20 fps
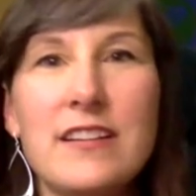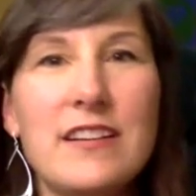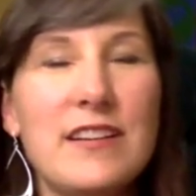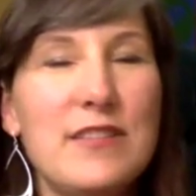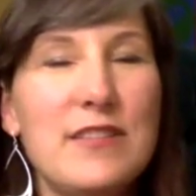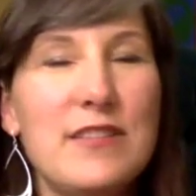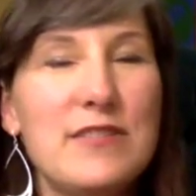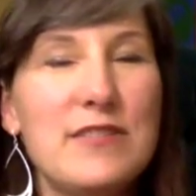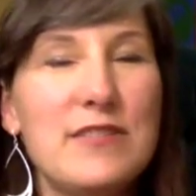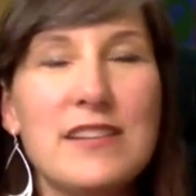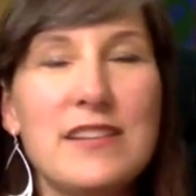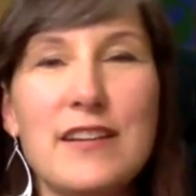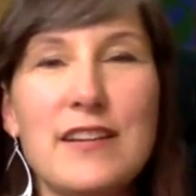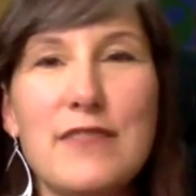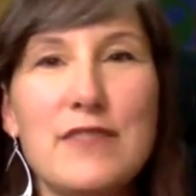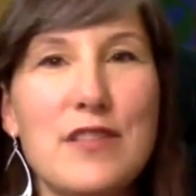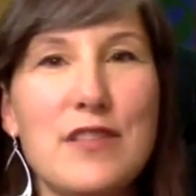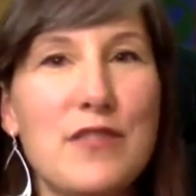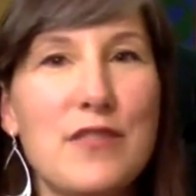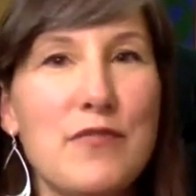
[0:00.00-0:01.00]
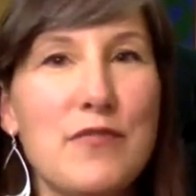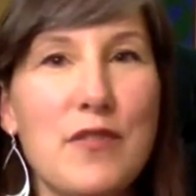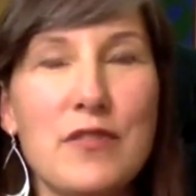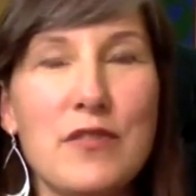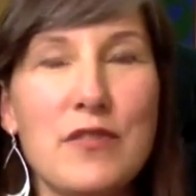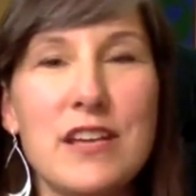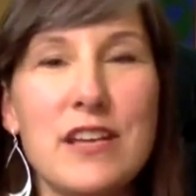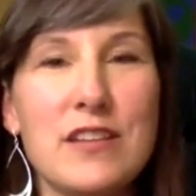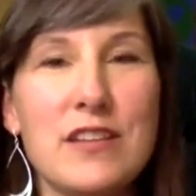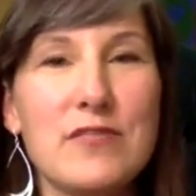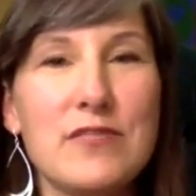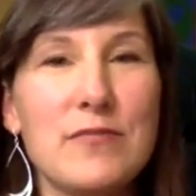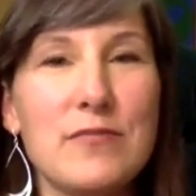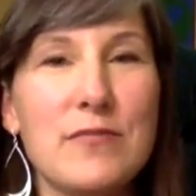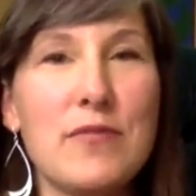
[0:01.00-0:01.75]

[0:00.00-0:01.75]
used to love to throw a tantrum,